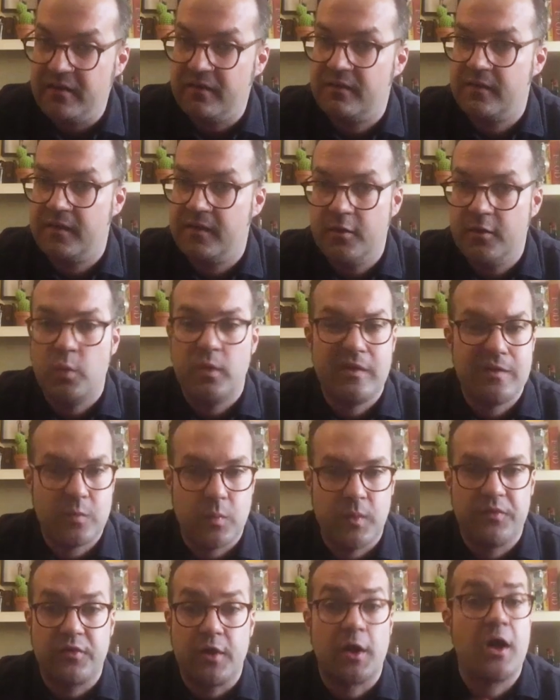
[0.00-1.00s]
States, which
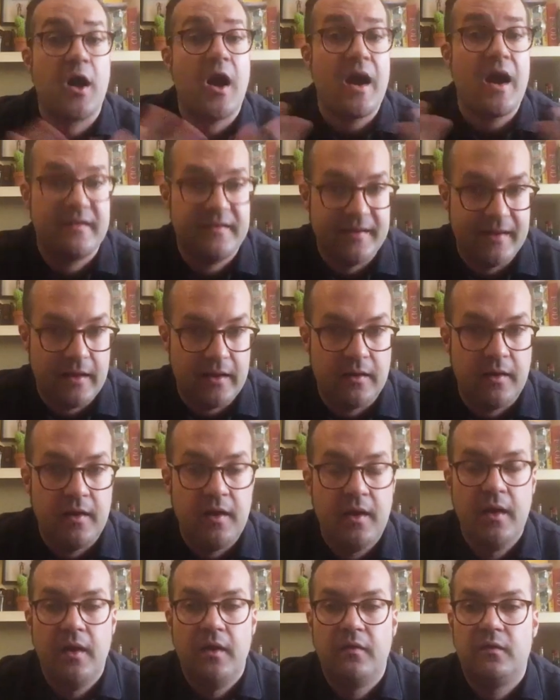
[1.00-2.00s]
was a cocktail.
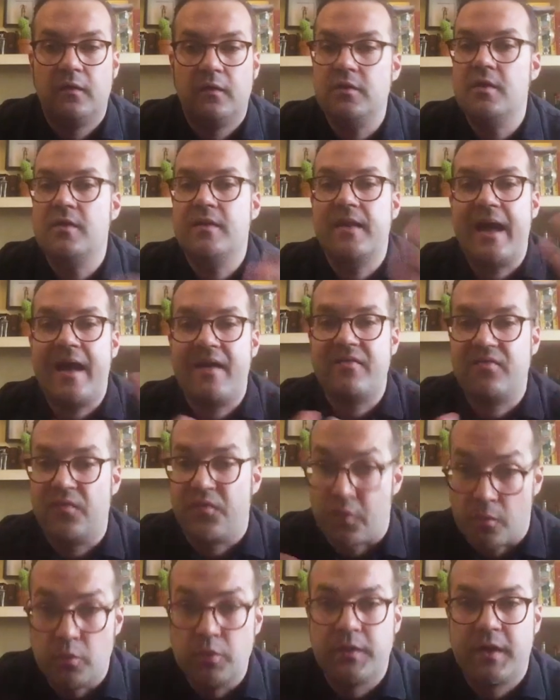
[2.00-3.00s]
So you'd have
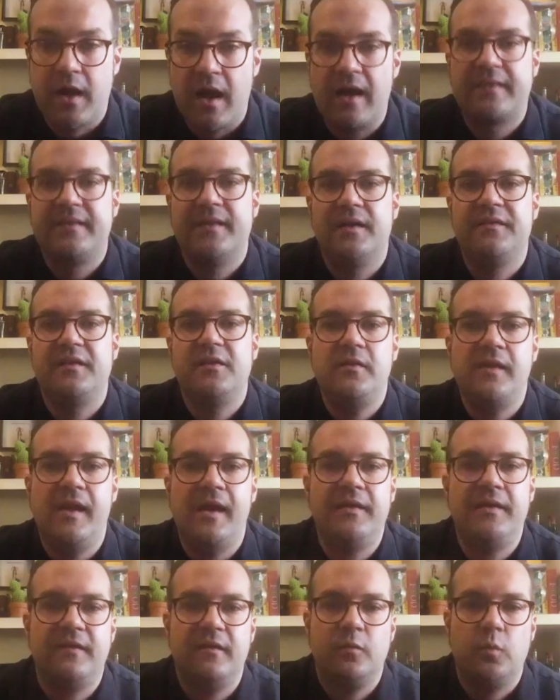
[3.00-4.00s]
vermouth cocktails in the
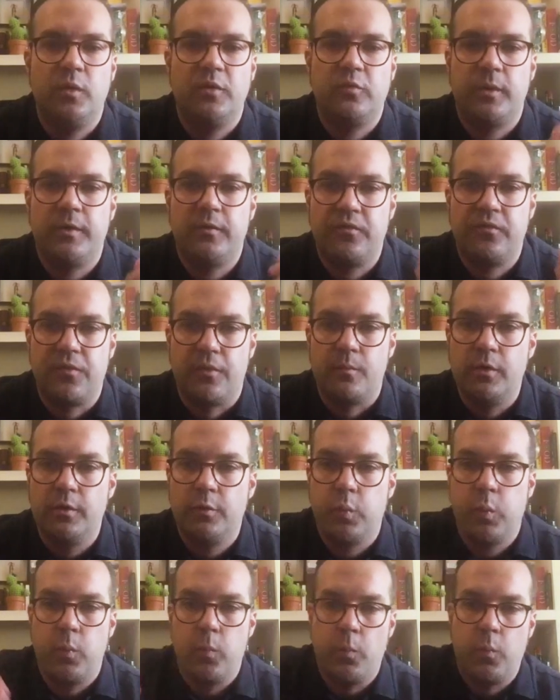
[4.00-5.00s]
United States, which was
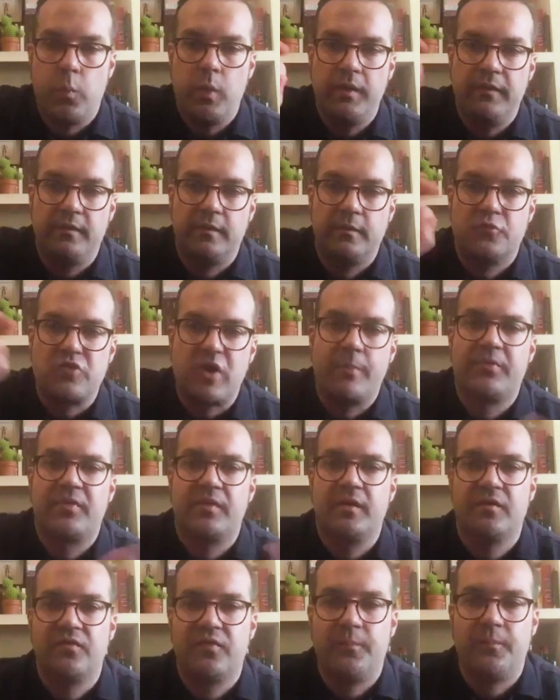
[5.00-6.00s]
vermouth with drops
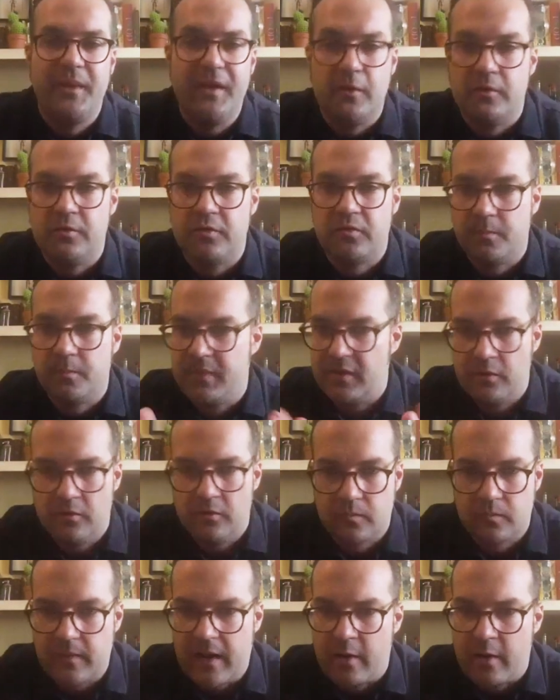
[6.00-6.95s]
of bitters, bitters,